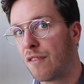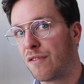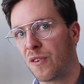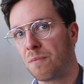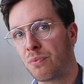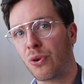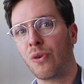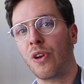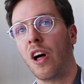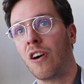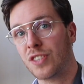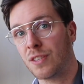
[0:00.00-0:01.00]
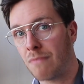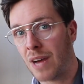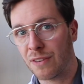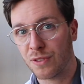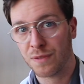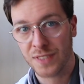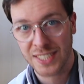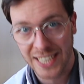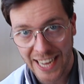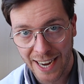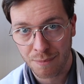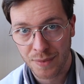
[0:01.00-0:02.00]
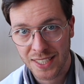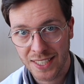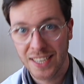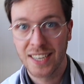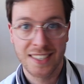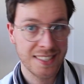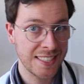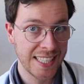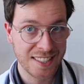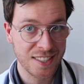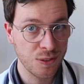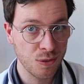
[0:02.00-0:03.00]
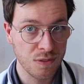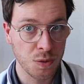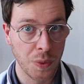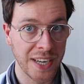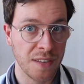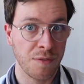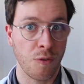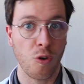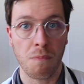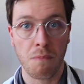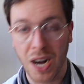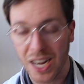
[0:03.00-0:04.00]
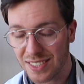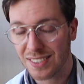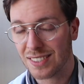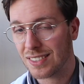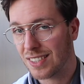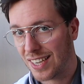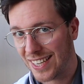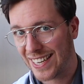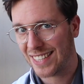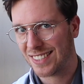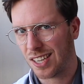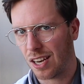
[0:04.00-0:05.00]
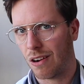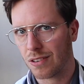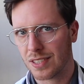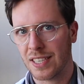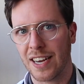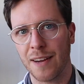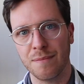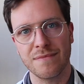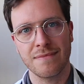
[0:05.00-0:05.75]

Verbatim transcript: for a prolonged amount of time, 6 to 24 months. And that's a long time.